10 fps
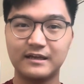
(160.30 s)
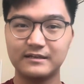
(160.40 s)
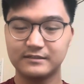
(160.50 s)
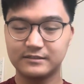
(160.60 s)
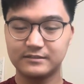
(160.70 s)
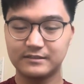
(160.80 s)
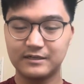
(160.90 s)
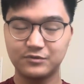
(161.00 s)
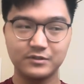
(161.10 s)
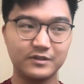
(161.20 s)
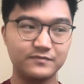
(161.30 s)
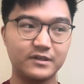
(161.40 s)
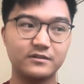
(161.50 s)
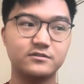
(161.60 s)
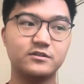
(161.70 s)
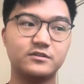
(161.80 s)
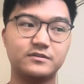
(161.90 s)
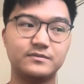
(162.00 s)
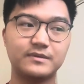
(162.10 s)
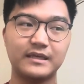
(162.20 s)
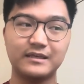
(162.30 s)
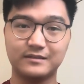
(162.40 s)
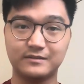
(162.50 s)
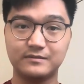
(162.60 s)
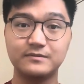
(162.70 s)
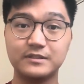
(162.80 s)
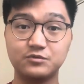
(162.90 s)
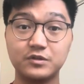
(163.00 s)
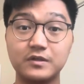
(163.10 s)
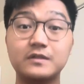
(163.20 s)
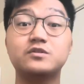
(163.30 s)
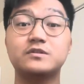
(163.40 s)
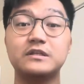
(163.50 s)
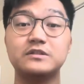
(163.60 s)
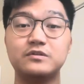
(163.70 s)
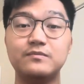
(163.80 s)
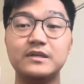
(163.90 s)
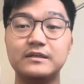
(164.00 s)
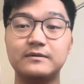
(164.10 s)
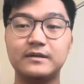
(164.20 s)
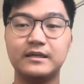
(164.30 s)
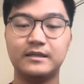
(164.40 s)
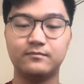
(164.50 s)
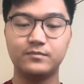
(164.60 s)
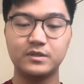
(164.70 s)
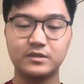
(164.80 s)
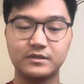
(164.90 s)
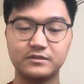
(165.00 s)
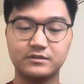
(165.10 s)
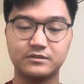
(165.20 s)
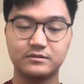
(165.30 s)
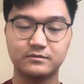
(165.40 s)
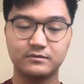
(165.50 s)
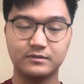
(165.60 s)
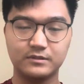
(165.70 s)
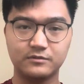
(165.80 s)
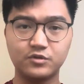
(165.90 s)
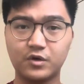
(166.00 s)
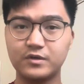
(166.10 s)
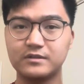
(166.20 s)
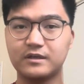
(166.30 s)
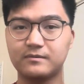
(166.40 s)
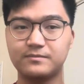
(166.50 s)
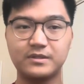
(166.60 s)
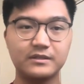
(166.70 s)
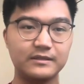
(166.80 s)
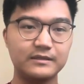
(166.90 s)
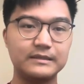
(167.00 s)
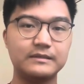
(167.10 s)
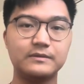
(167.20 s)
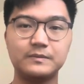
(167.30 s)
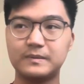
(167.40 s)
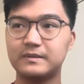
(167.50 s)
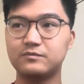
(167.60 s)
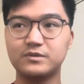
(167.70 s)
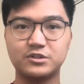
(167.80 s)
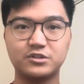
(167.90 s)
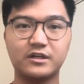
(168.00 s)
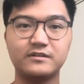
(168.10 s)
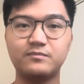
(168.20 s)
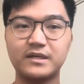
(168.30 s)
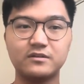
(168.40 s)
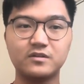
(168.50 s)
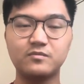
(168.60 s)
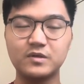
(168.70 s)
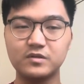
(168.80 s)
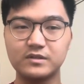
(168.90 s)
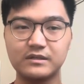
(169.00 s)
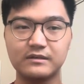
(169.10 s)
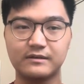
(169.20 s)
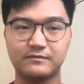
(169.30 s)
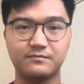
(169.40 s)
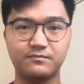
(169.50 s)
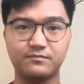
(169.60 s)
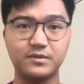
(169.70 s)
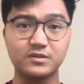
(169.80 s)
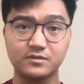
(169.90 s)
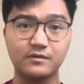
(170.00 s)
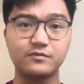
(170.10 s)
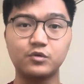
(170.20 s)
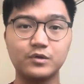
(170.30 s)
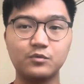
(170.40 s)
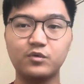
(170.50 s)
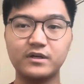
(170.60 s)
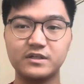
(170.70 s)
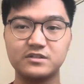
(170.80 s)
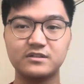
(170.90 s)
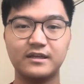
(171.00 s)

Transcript: I really love Naruto, and he's really interesting to me because growing up, he was shunned by the community because of who he was.